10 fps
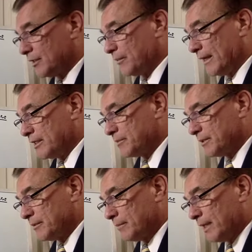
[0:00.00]
and
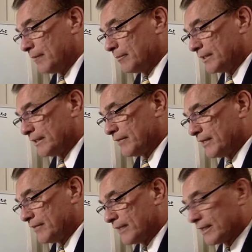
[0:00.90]
management might believe that
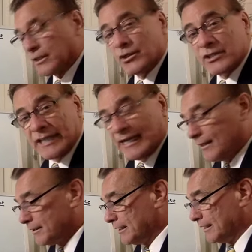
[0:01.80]
if they close
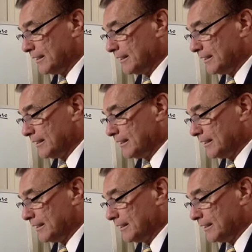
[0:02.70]
down